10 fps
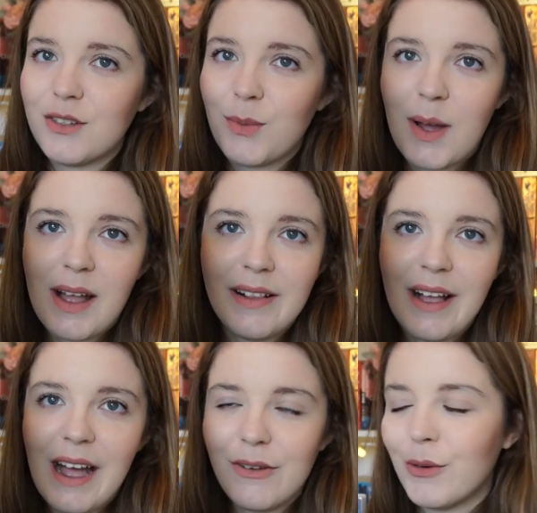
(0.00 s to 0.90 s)
as
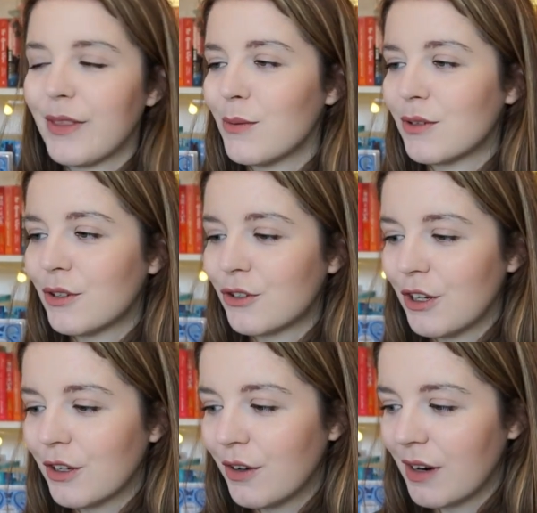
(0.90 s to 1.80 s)
well i thought that was such
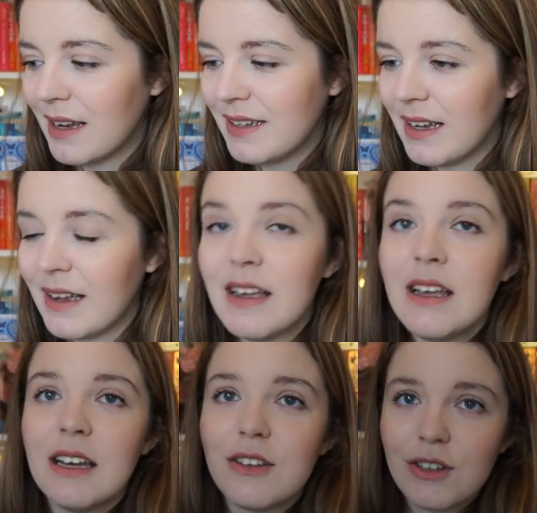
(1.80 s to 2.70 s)
a good idea
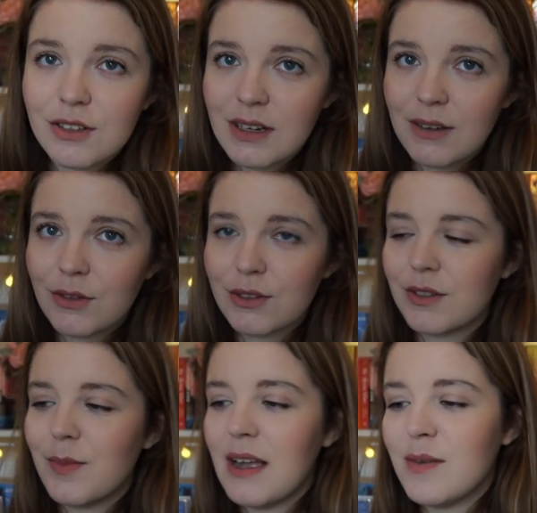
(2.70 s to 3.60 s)
it doesn't have
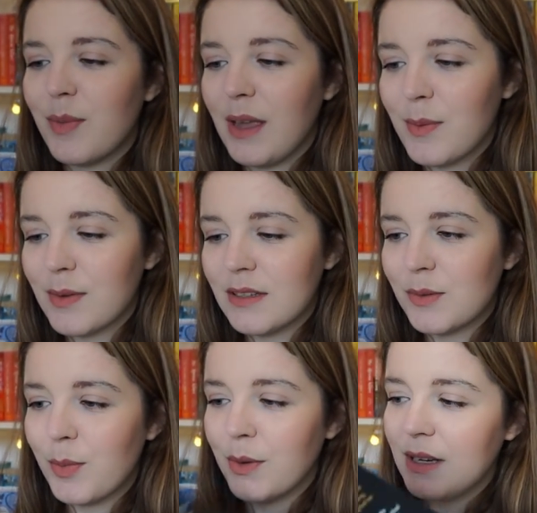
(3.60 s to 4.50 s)
custom end papers
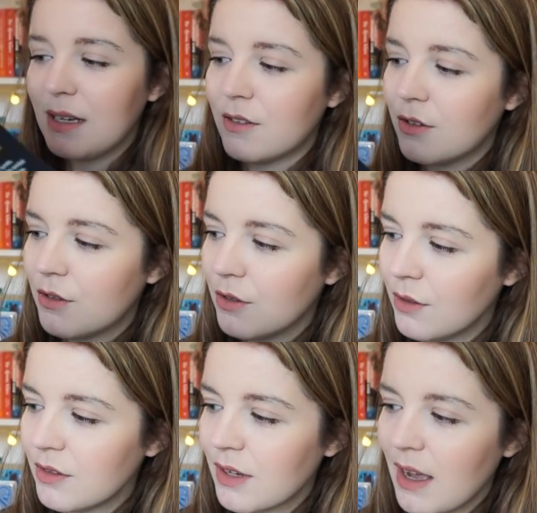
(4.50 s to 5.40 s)
but it
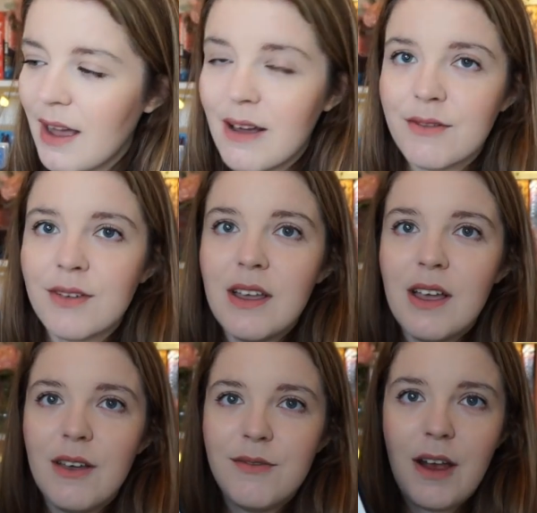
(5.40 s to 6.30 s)
does have
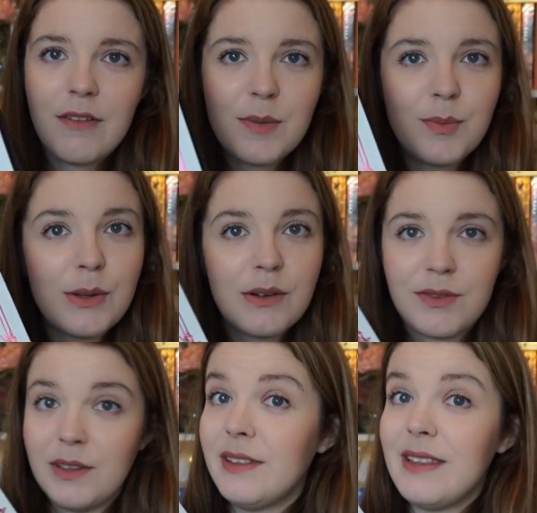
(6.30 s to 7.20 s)
a very
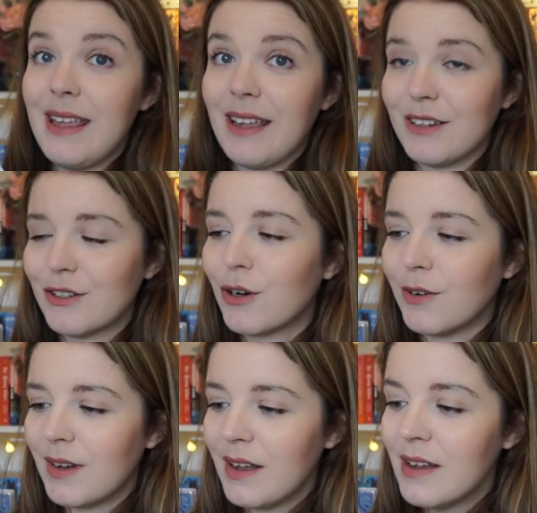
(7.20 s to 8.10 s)
beautiful naked
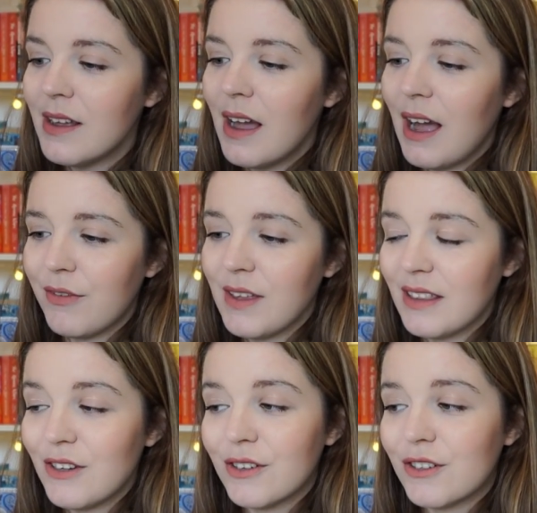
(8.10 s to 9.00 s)
cover. I think
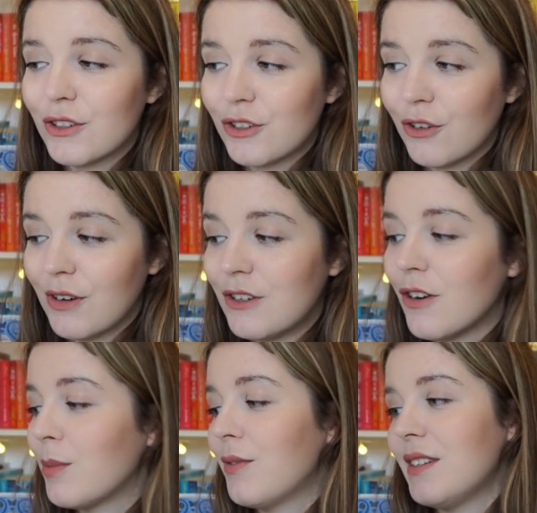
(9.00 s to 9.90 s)
they've done such a great
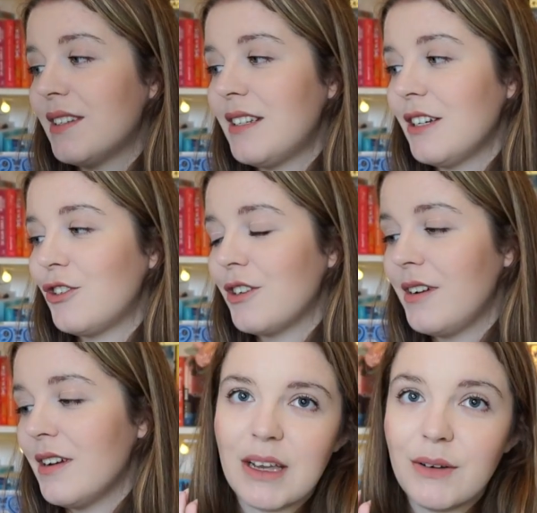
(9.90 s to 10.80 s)
job of this
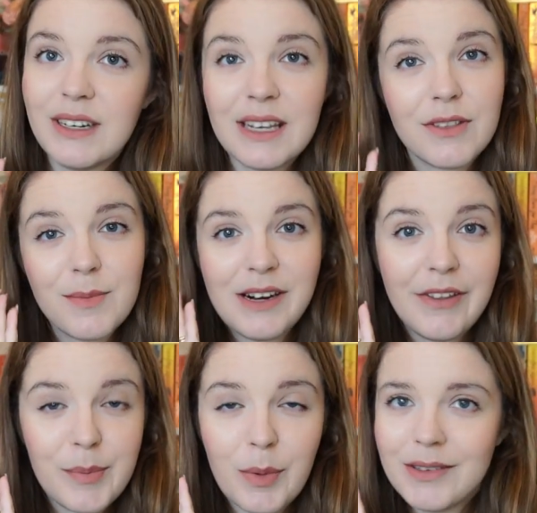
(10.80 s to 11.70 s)
edition. I'm going to give them
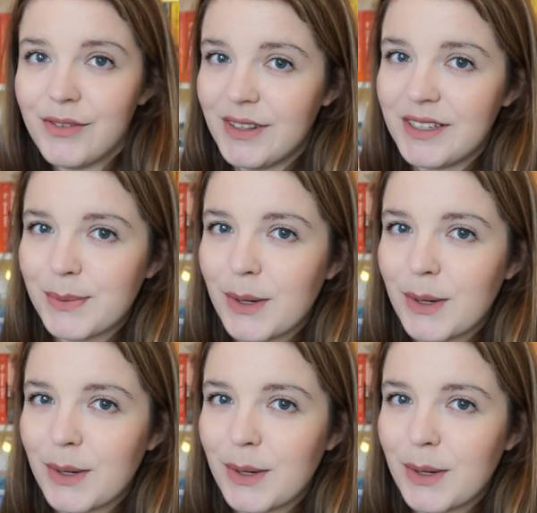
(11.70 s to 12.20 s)
another point for this